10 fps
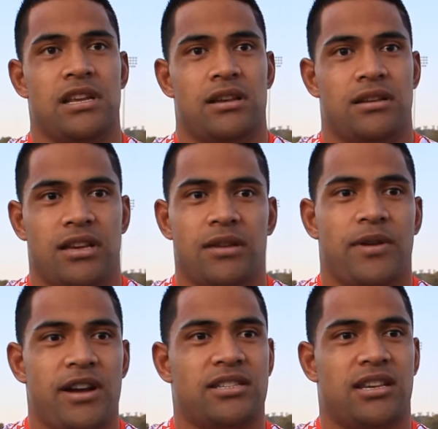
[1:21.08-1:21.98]
Yeah,
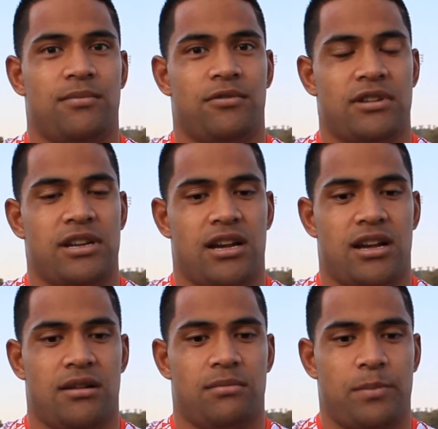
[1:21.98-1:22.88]
proud Samoan.
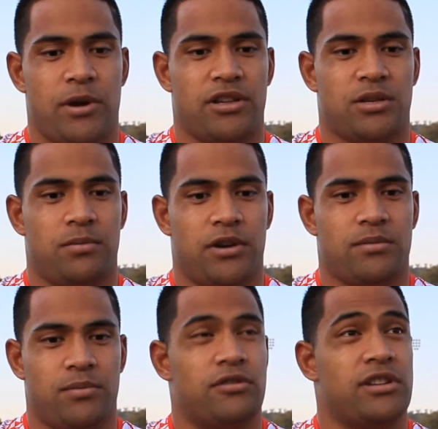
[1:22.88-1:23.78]
My parents were
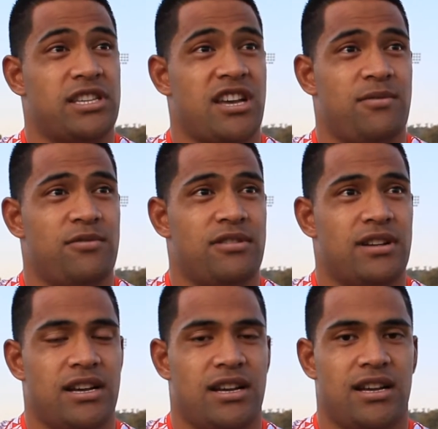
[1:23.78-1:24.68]
both born in Samoa,
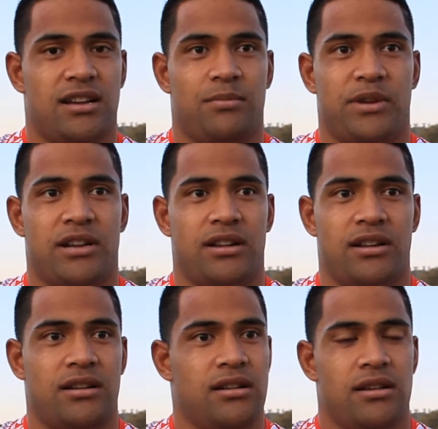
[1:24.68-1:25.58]
and